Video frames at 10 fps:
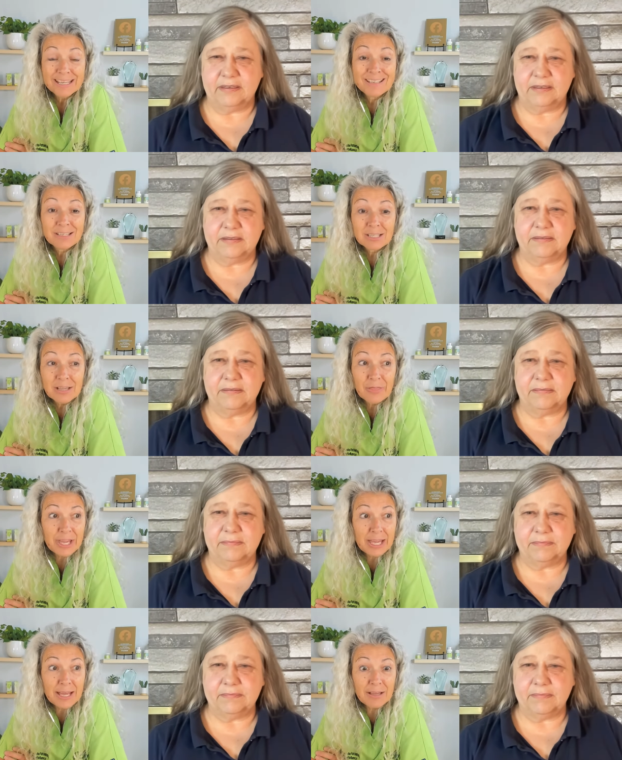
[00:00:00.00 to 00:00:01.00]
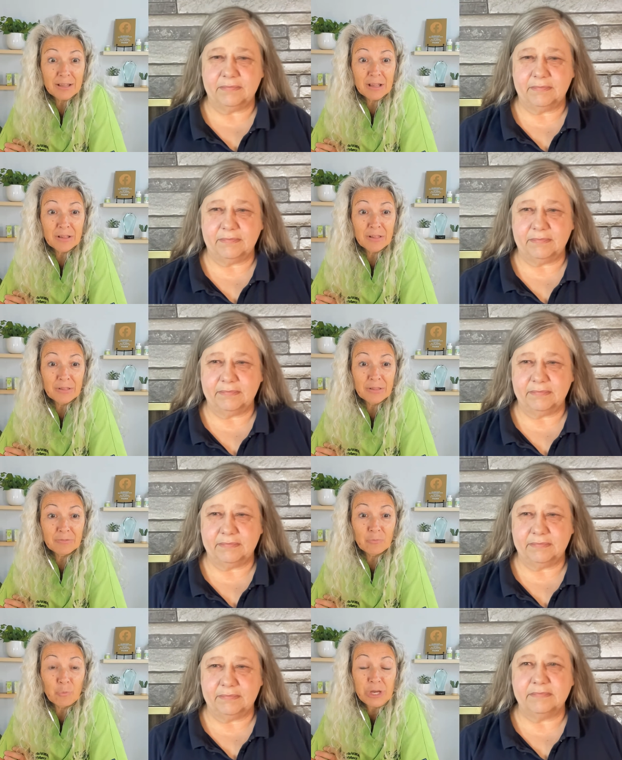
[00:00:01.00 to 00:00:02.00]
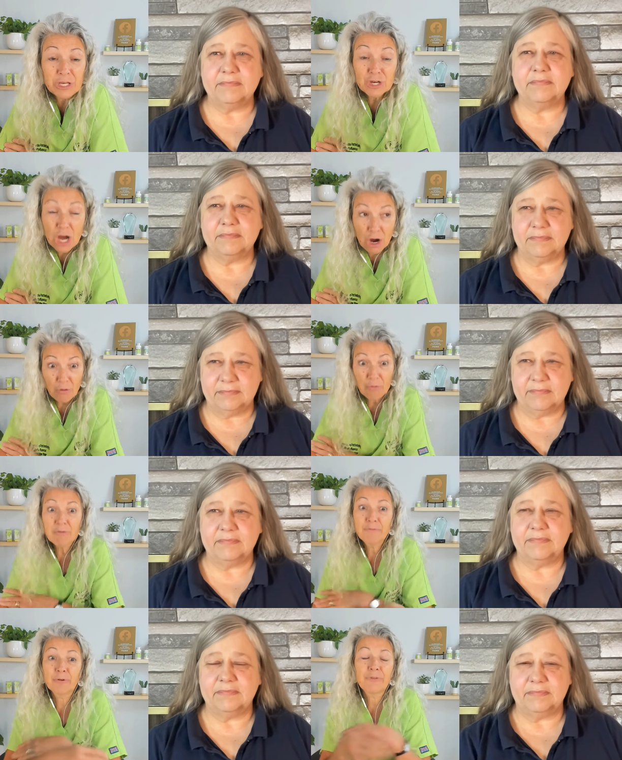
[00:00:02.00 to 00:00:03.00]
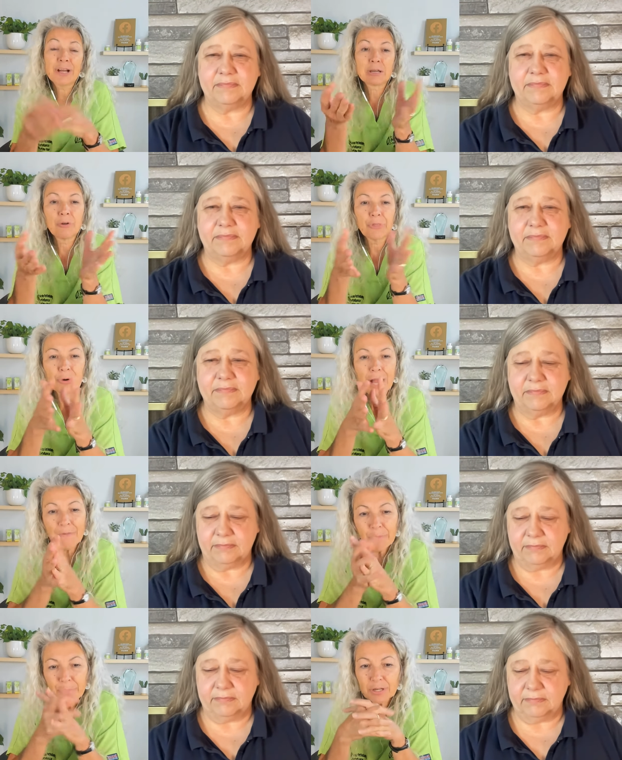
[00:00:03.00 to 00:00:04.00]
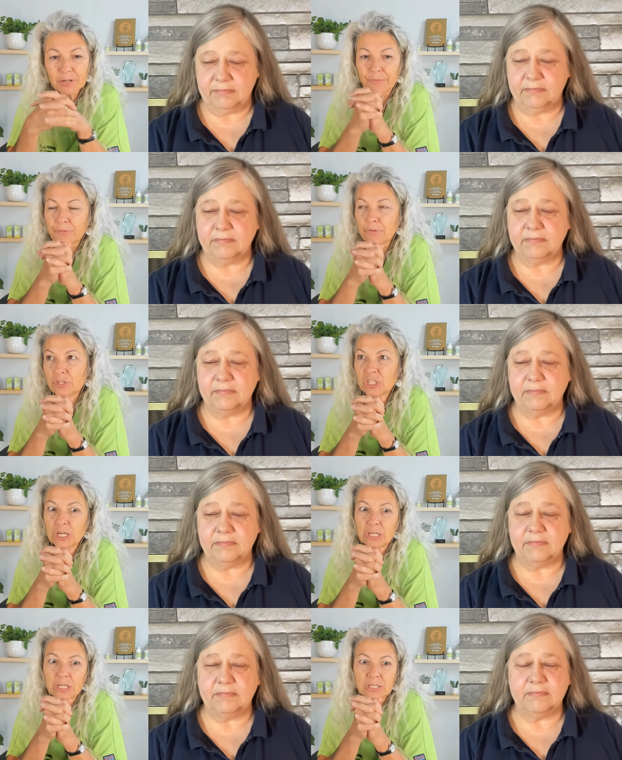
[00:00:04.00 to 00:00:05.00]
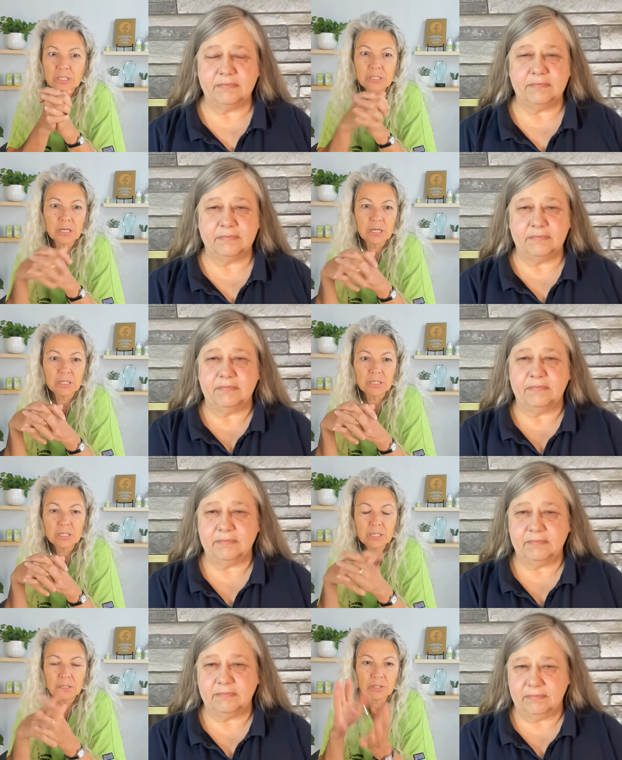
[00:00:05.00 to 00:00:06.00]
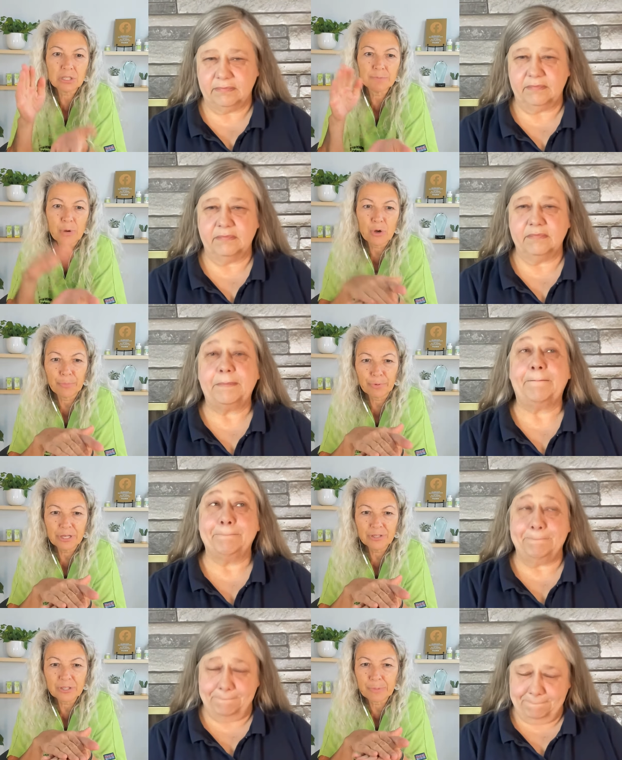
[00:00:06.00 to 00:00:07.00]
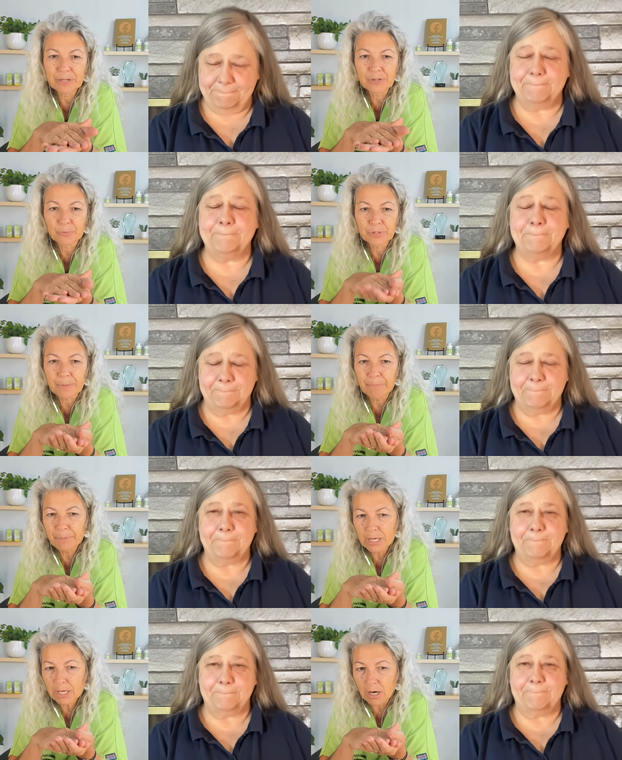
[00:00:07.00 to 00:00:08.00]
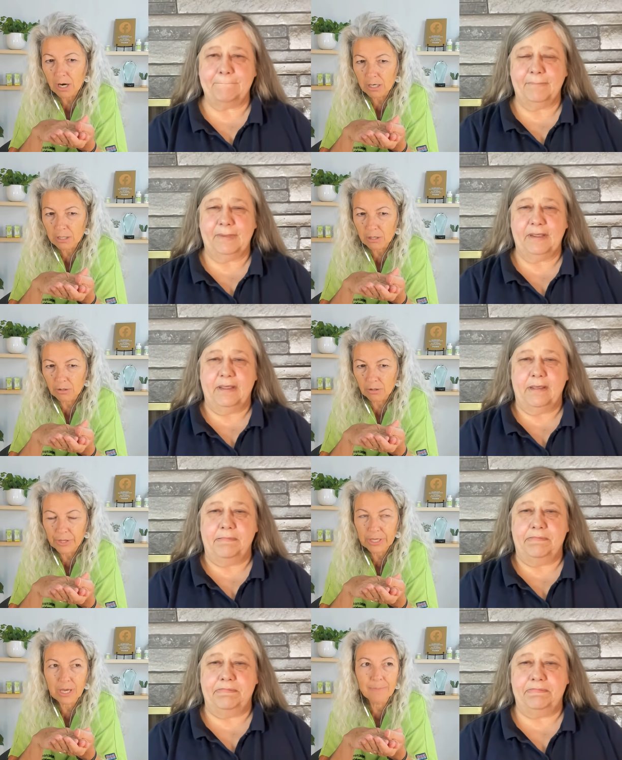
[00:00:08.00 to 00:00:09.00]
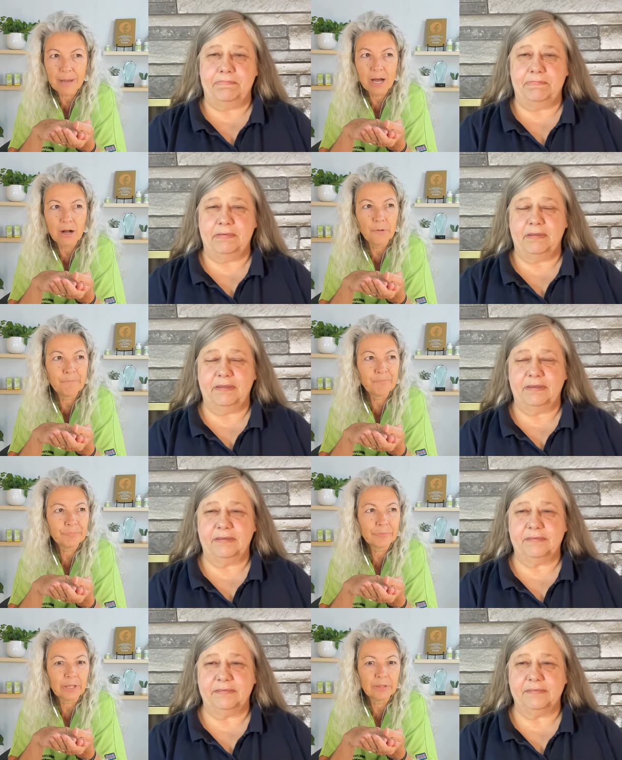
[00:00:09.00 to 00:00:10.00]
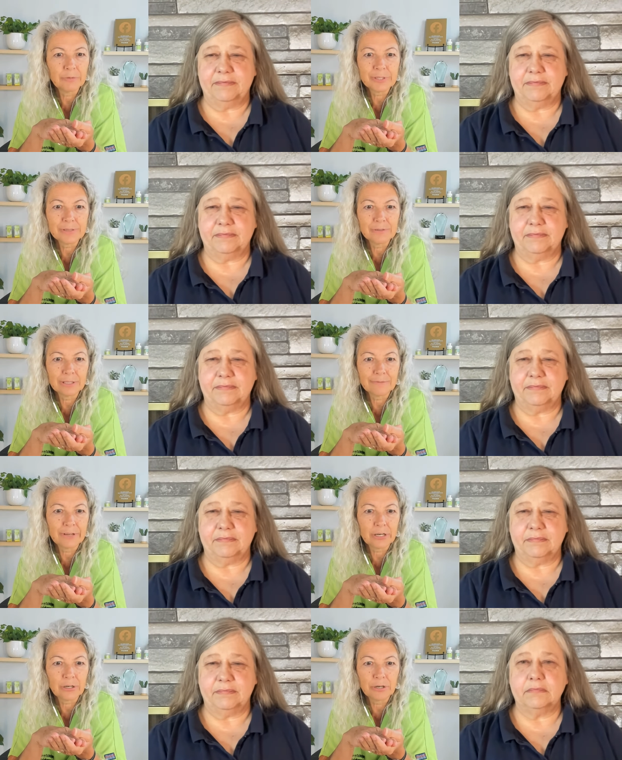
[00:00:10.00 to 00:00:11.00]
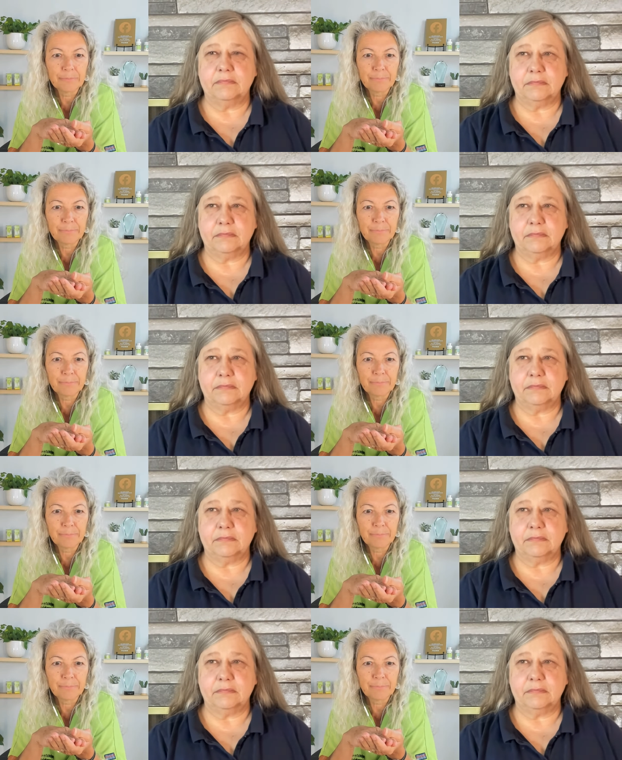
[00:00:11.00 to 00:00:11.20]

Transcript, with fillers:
Speaker 1: is that we know for a fact now there haven't been enough studies done in small breeds mm-hmm. because there was a big article that came out I think it was in like veterinary